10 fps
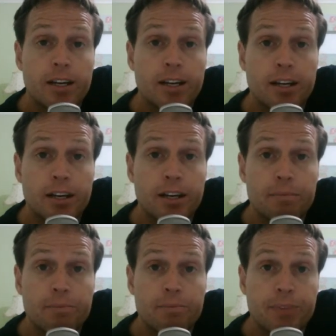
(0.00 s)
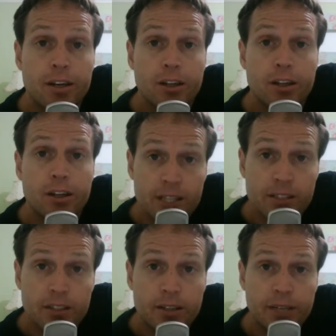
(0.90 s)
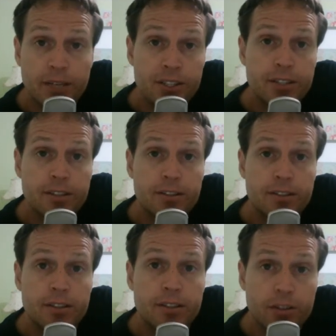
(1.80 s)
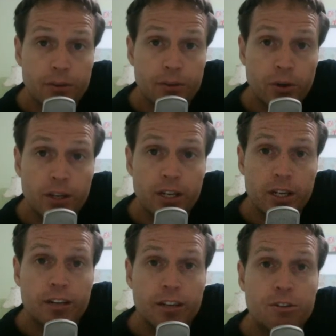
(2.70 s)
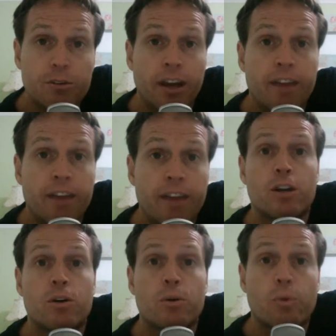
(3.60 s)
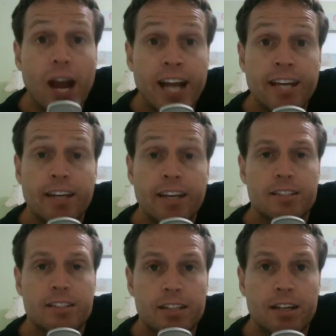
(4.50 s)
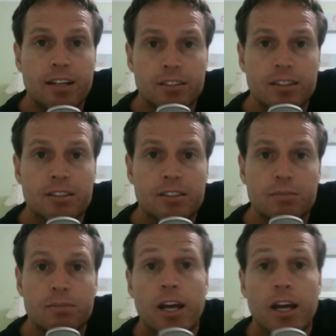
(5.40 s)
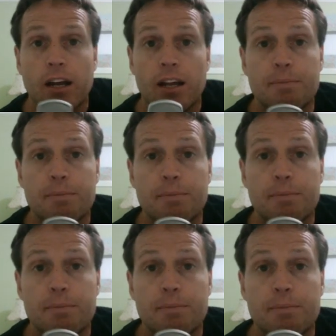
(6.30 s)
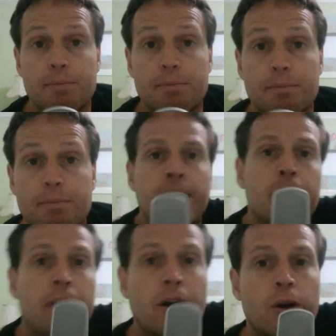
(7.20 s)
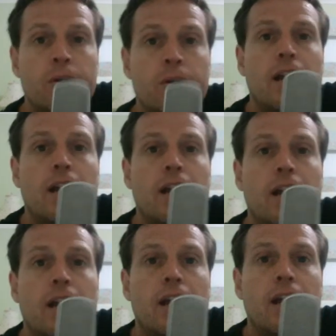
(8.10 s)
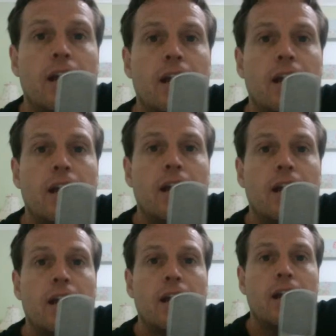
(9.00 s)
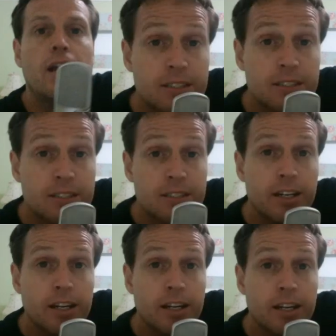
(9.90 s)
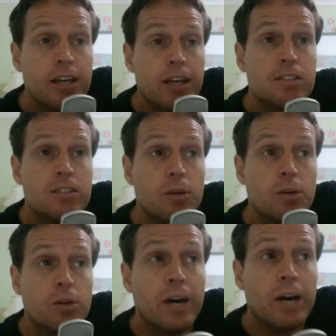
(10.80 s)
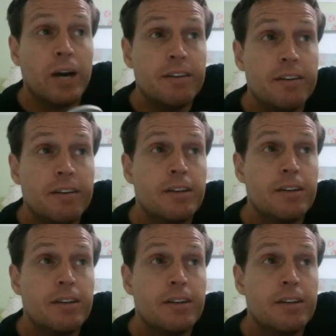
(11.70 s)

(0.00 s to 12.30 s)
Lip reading: The ones I mentioned are all you need to have a cracking sound system. I'll update you on the Manny Marroquin, and the other thing that's really exciting is the Waves